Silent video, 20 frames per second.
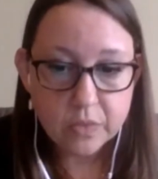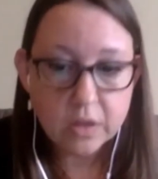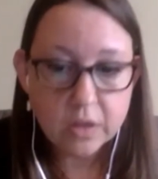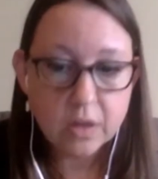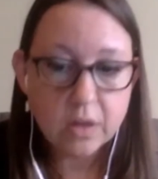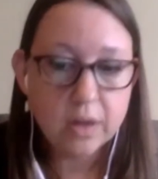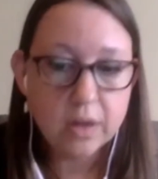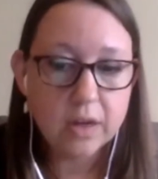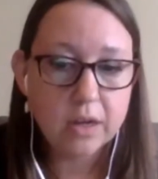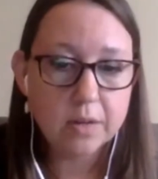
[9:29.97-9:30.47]

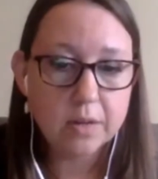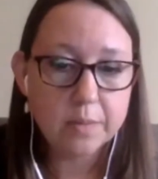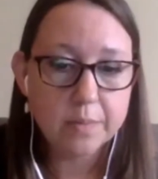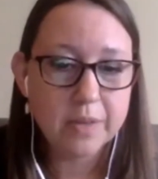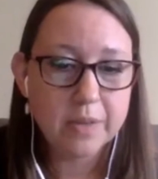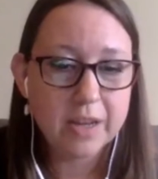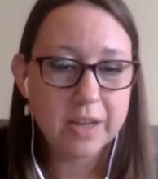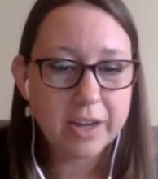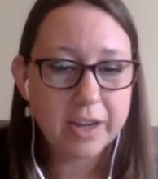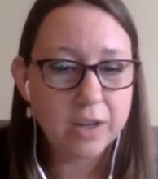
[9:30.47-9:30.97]

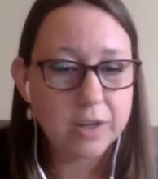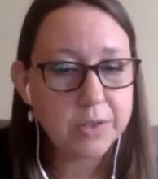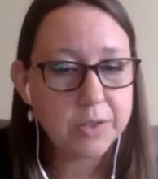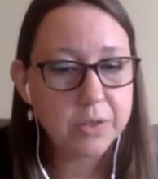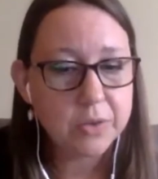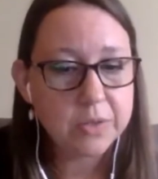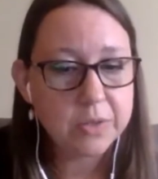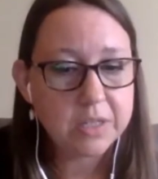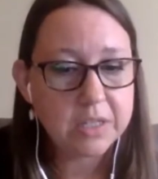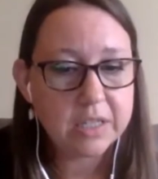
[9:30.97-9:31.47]
I
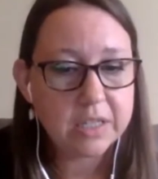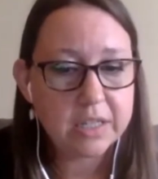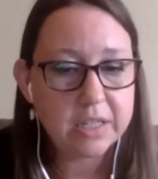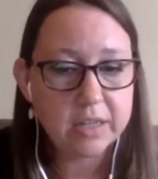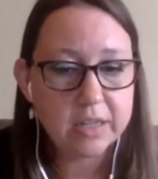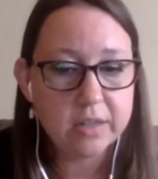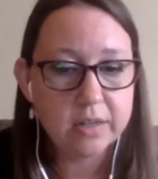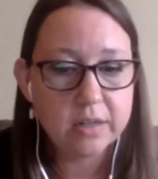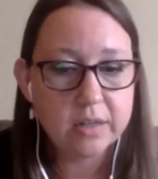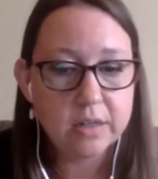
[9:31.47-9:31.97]
also
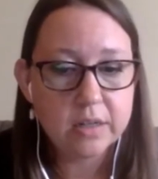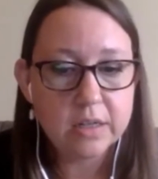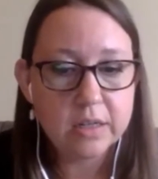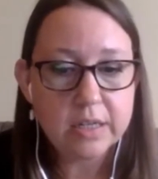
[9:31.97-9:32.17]
didn't